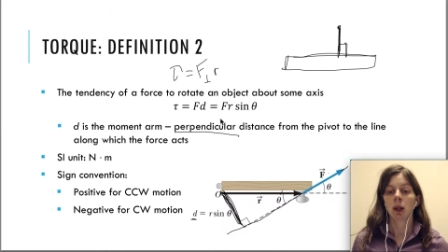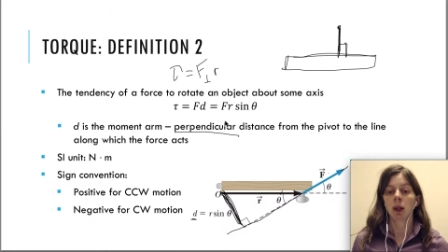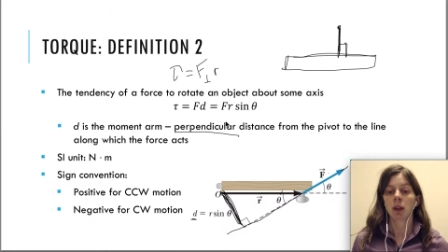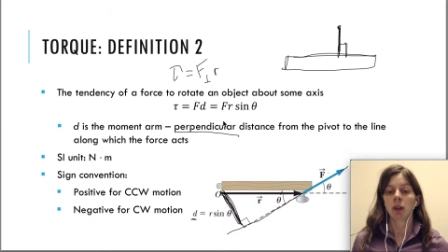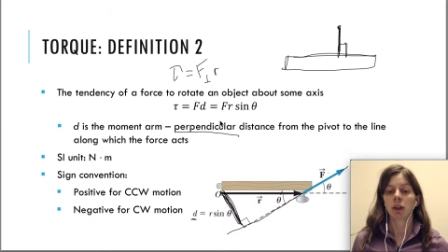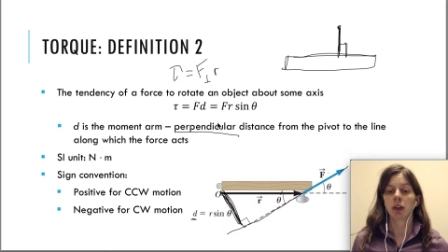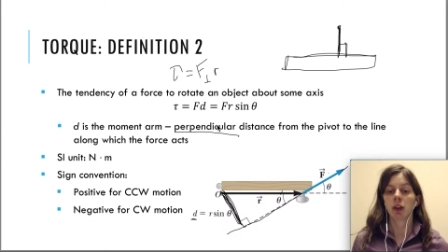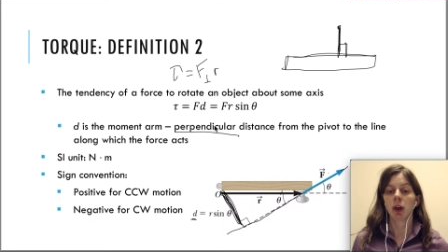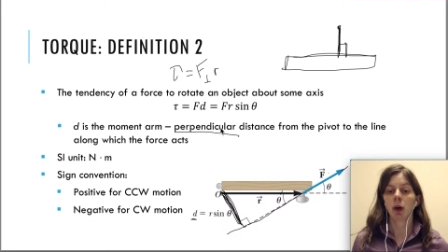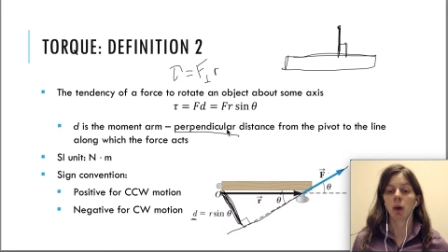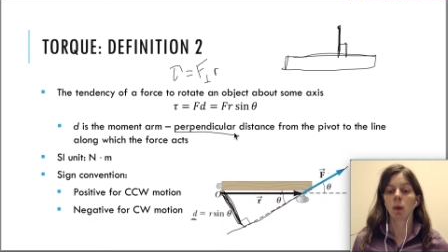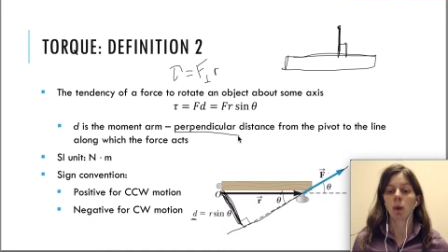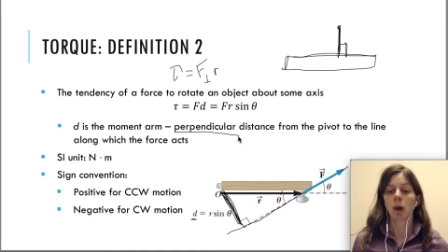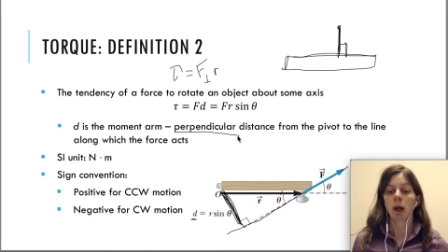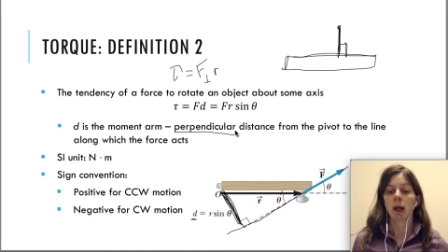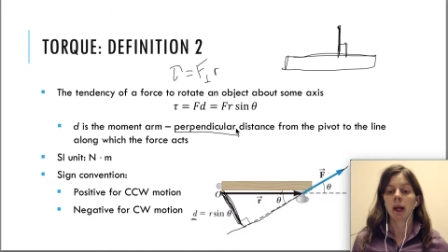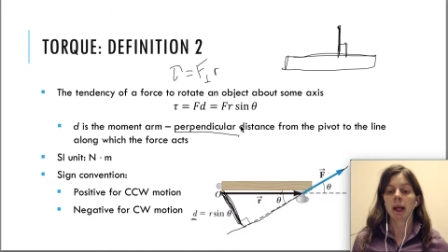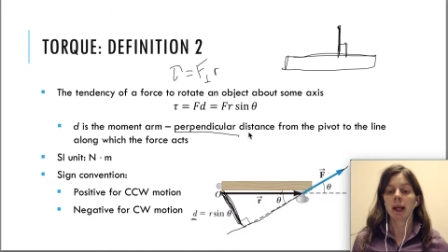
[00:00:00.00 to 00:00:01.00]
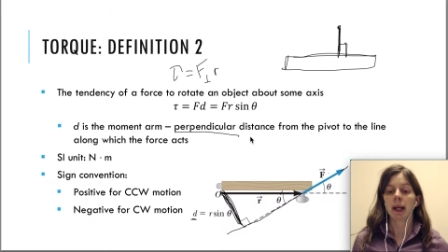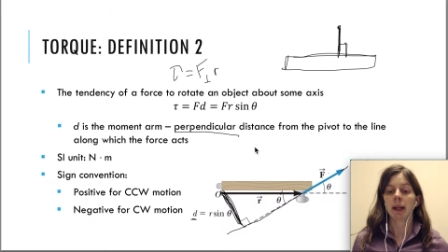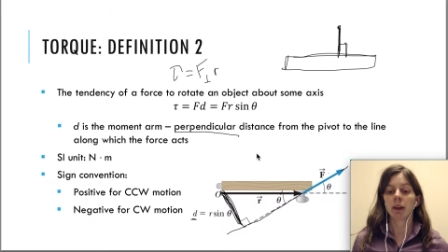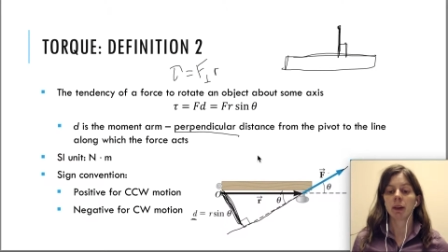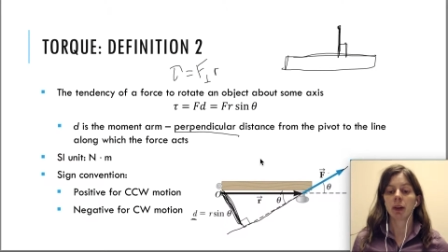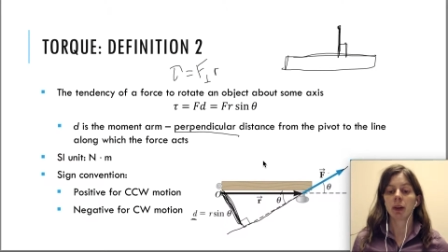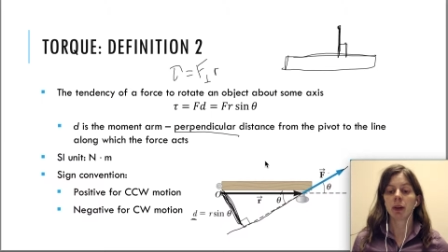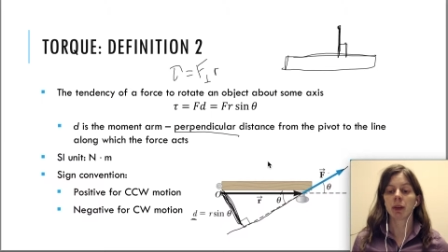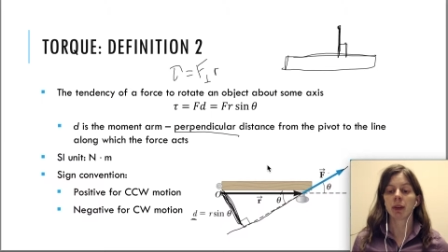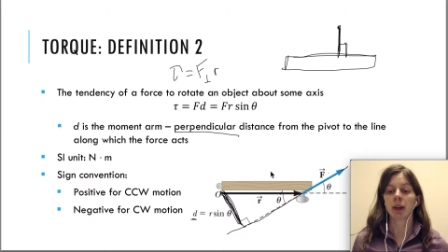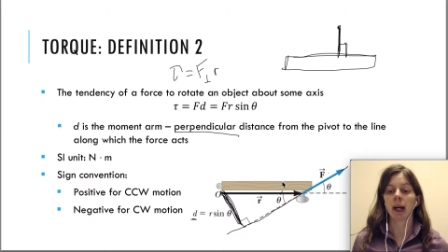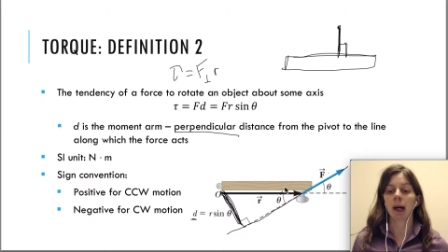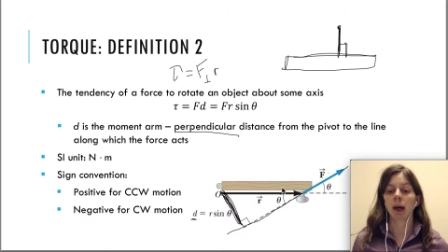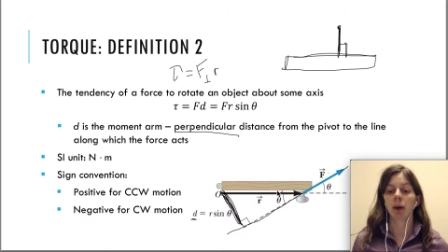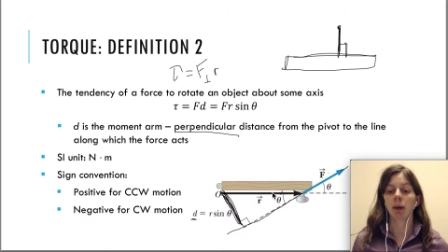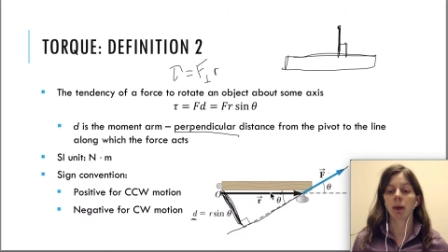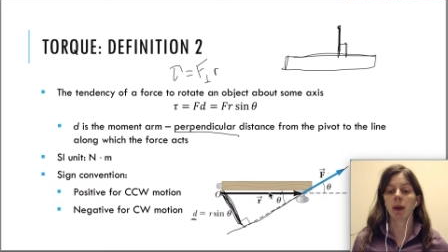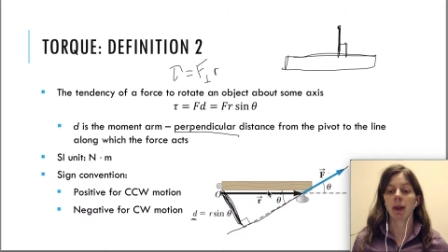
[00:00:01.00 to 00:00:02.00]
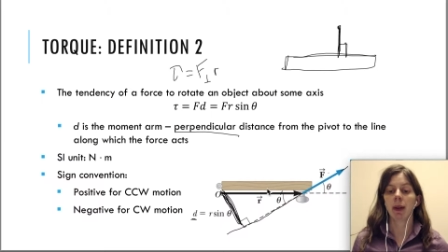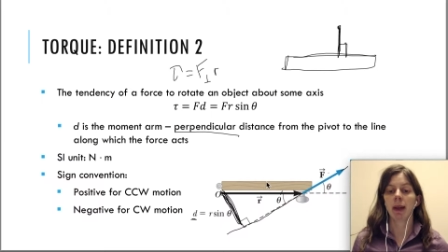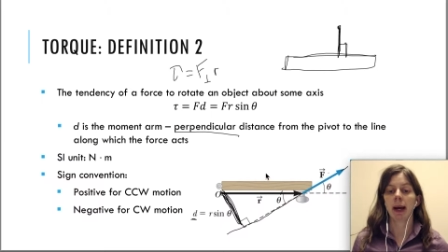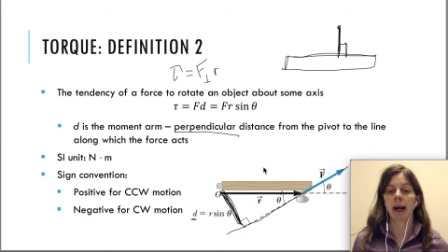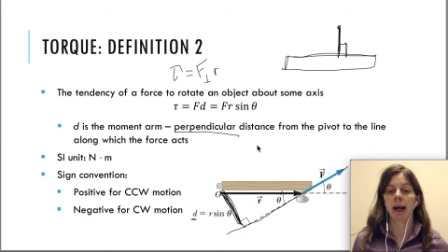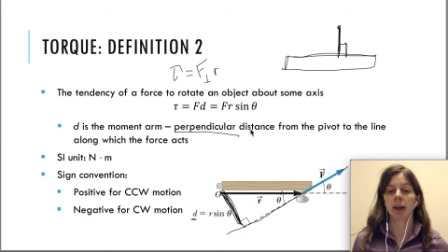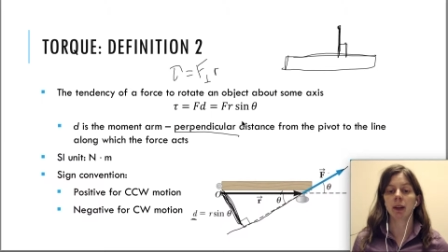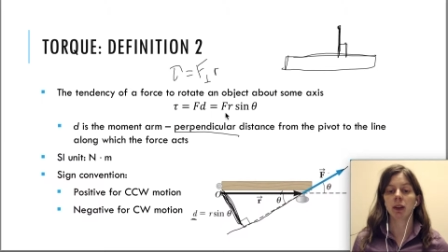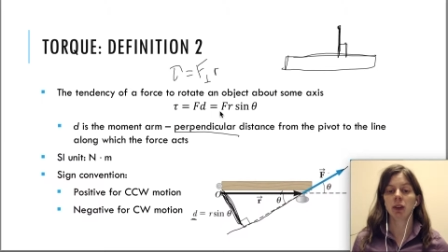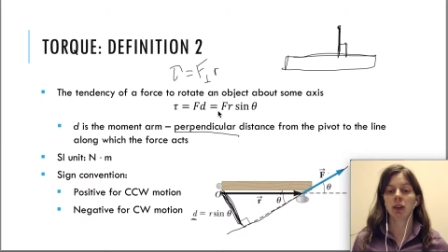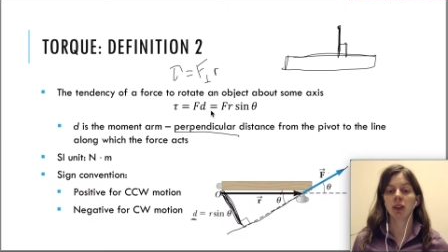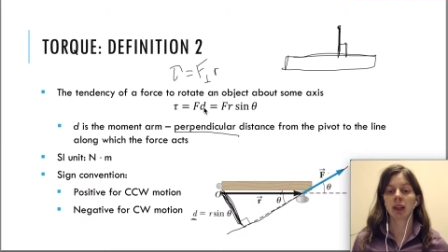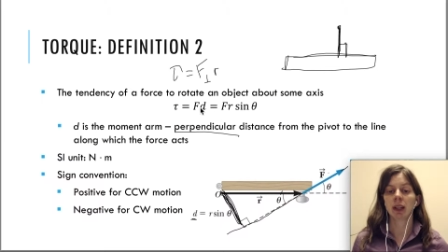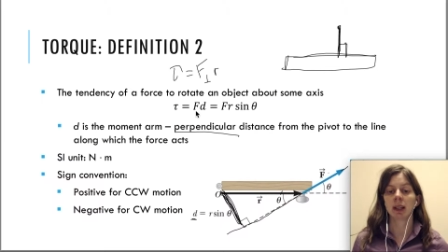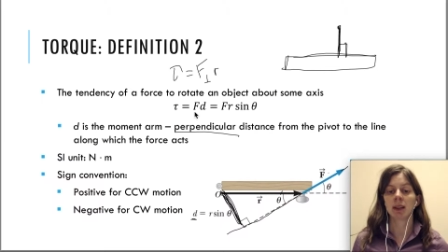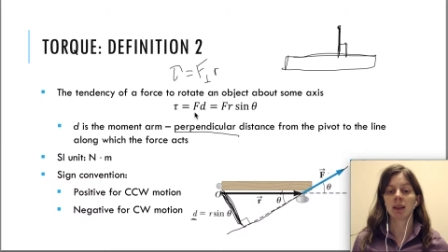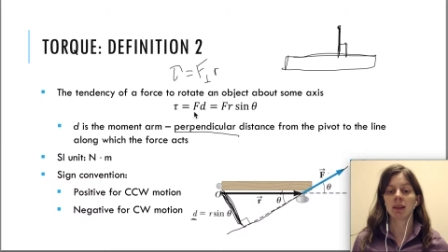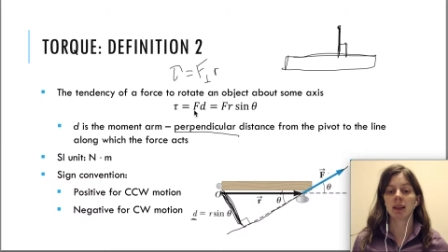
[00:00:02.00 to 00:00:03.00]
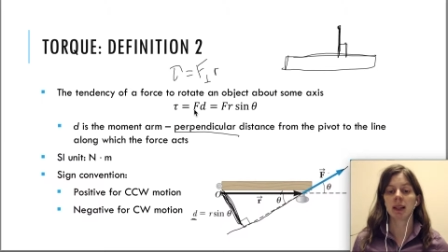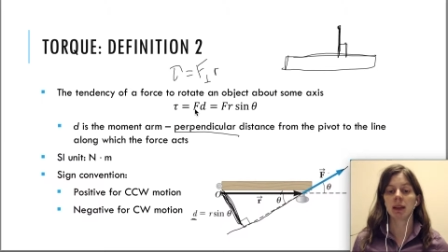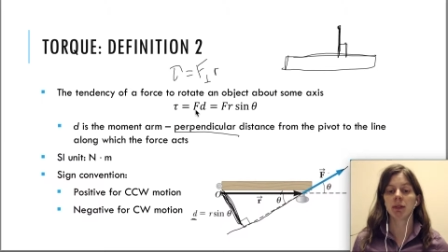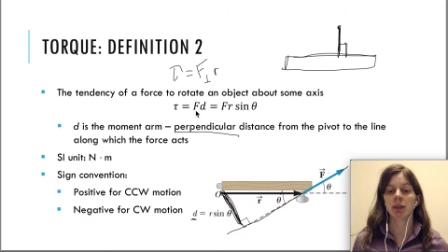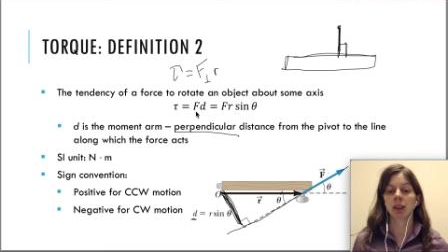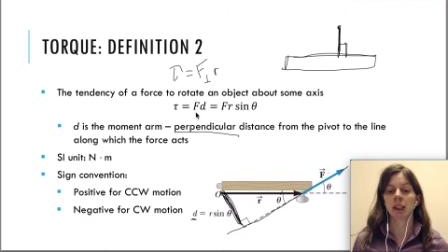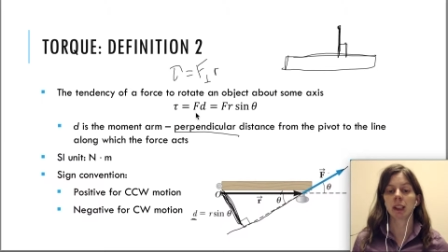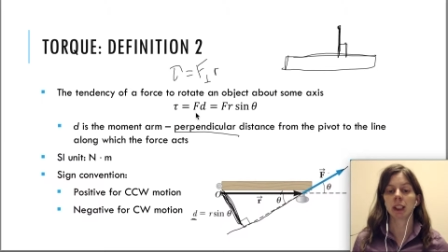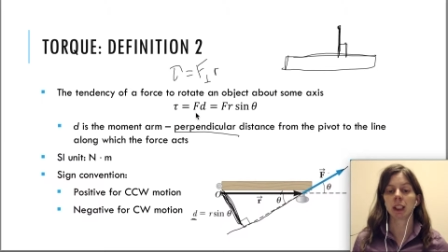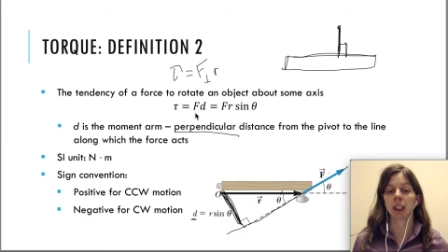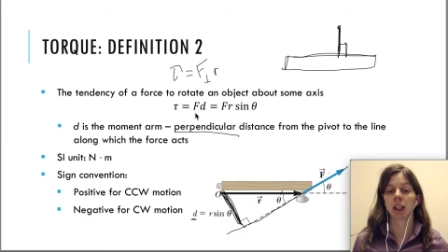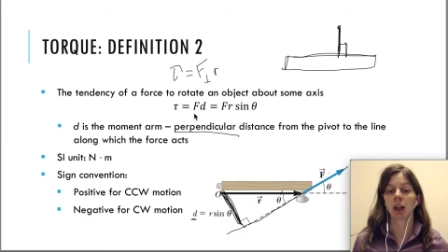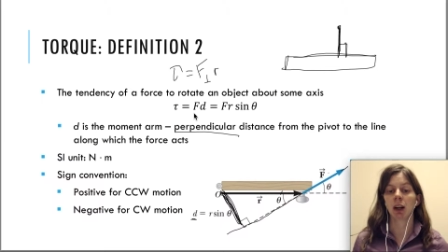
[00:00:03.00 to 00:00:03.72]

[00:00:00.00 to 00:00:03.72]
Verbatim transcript: So it turns out that using this definition